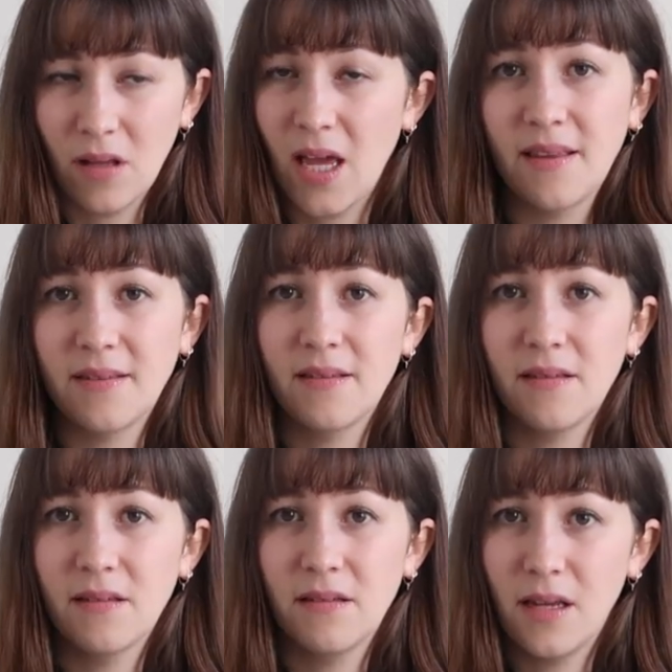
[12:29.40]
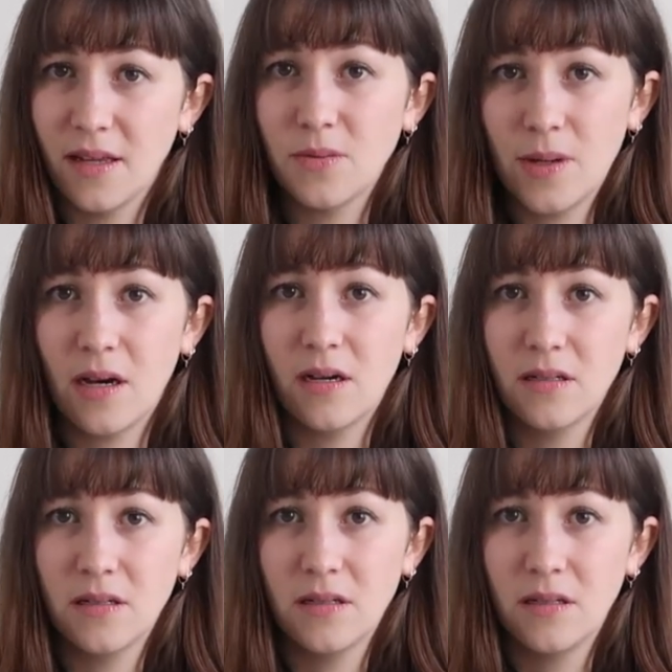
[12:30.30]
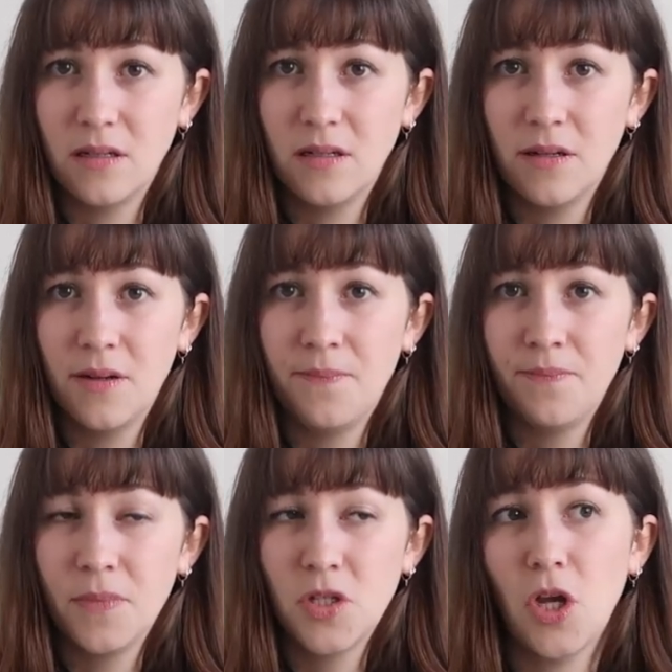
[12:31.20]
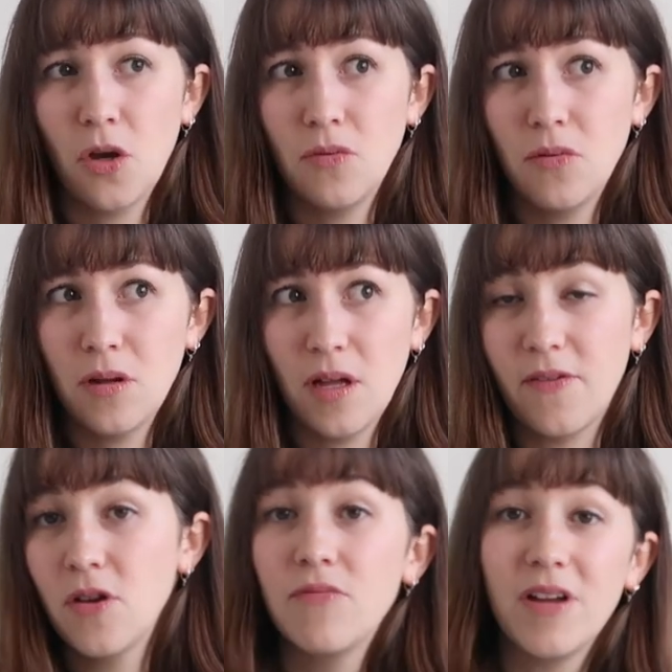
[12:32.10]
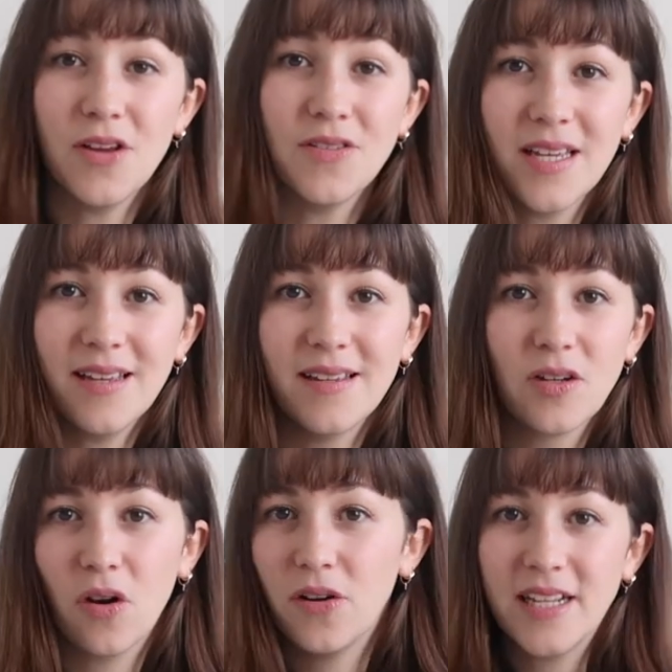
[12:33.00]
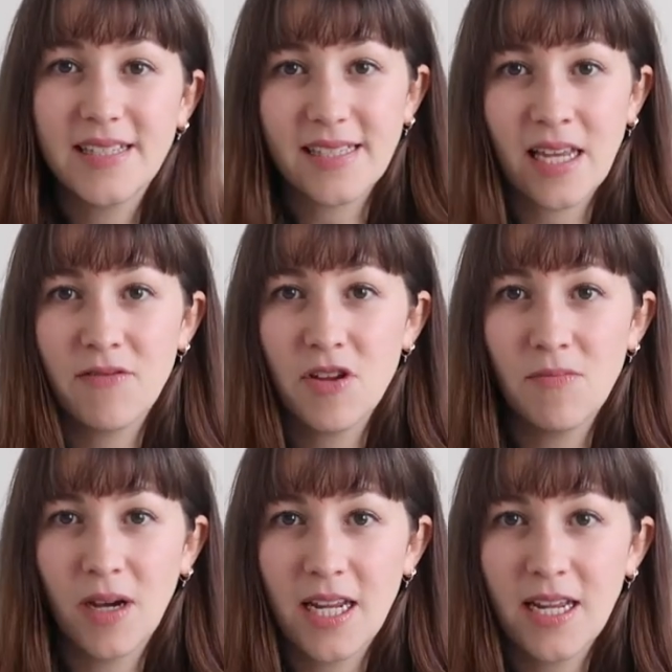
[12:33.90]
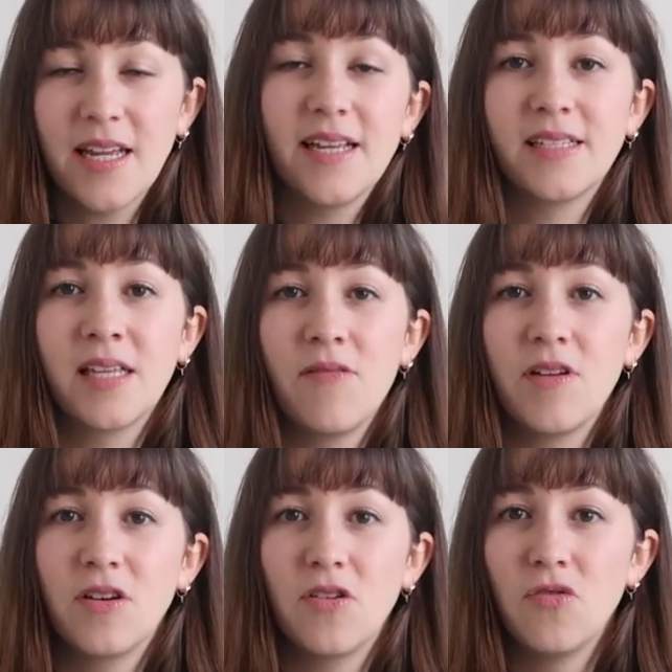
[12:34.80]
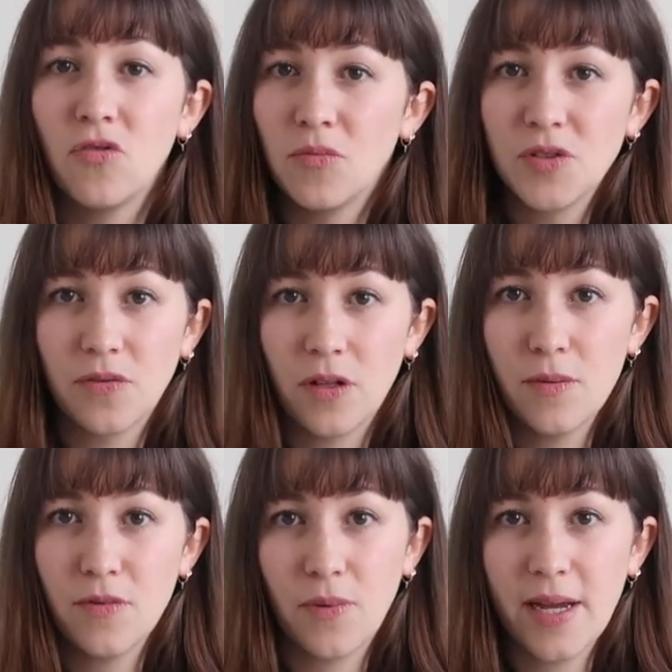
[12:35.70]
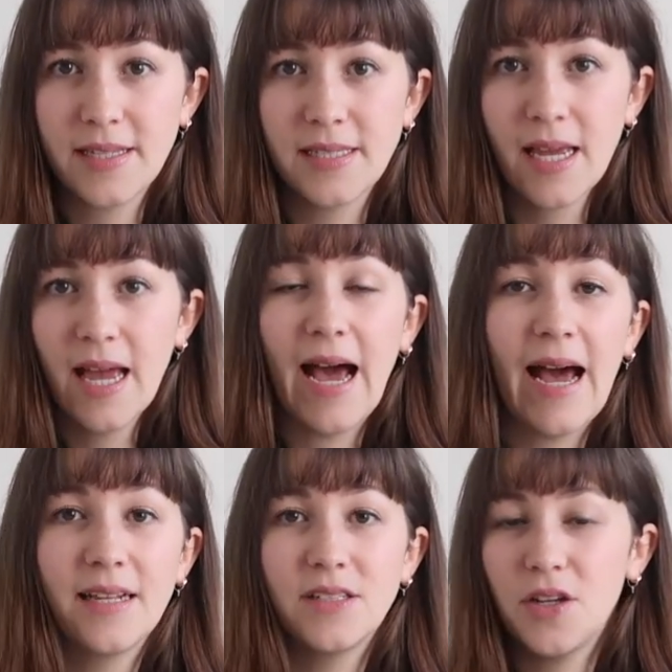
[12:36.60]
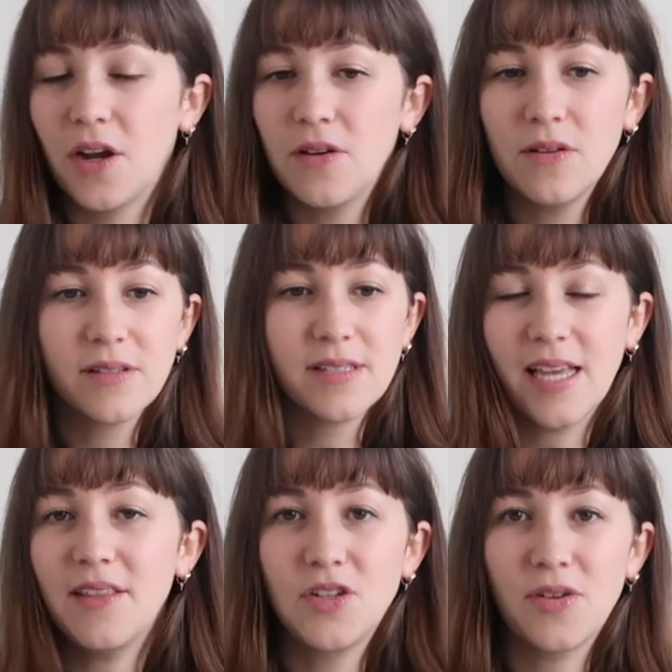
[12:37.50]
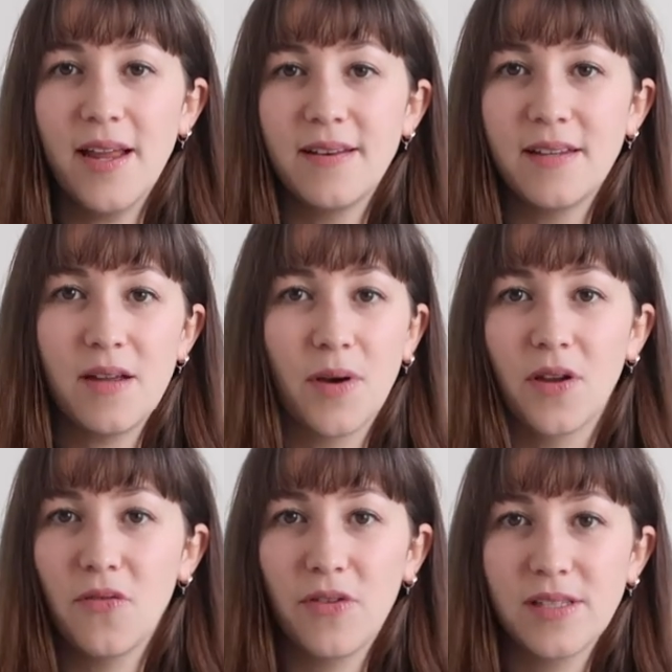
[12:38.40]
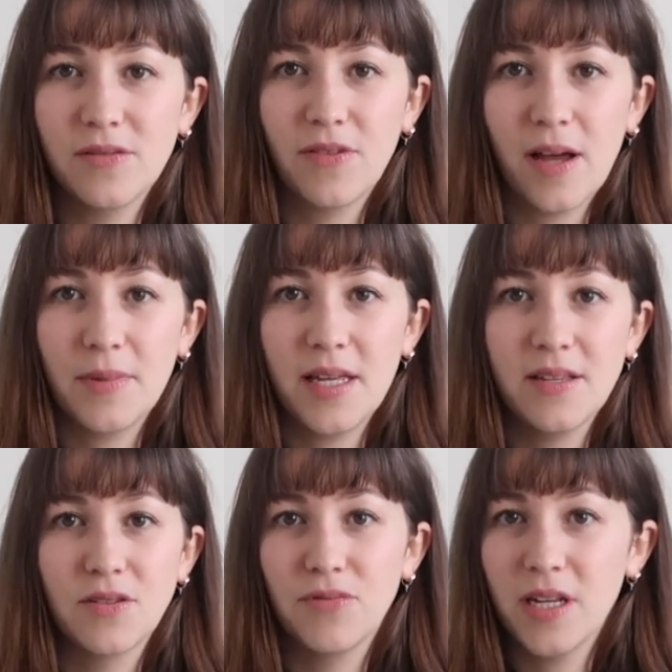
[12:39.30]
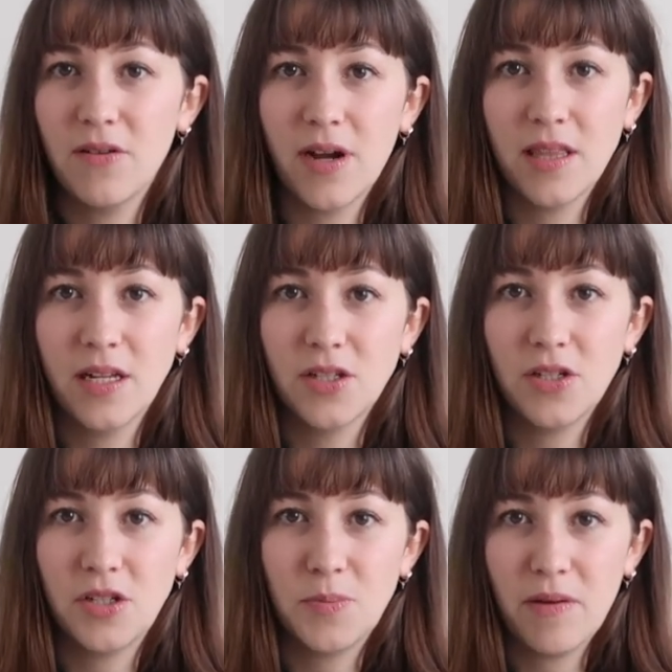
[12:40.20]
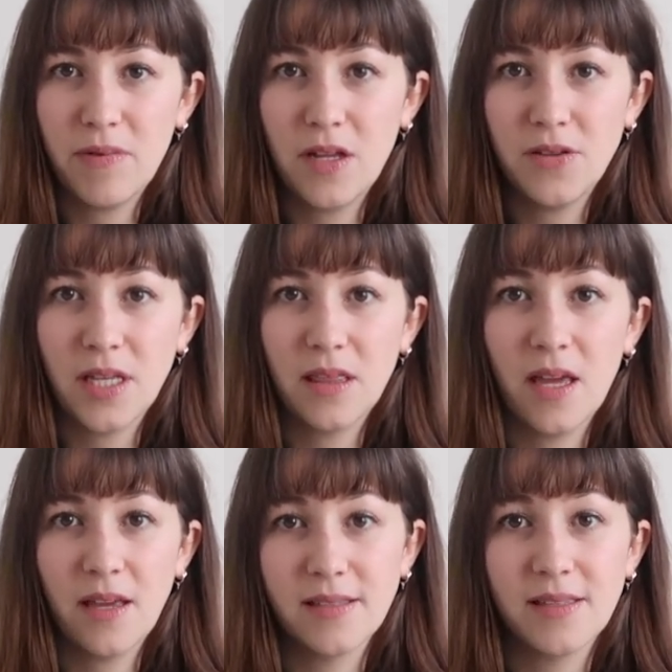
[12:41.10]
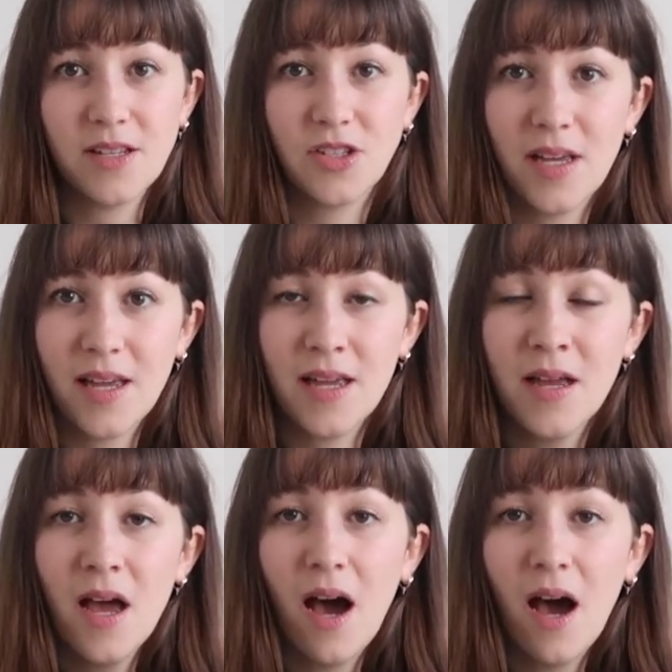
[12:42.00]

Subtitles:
Yes, yes we are. So if you can reuse it, not only is it saving you money, it is saving an enormous volume of waste. And you know, set the trend among your friends and family. It's a really great thing to do, to be reusing things. This year,